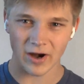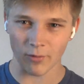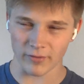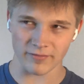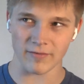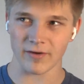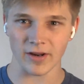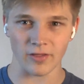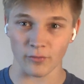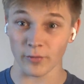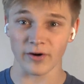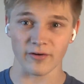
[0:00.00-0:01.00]
I would have given it a
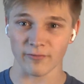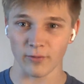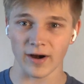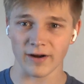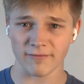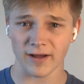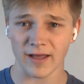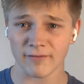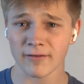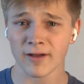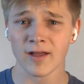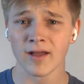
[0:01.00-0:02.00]
3 or a 4 out of 5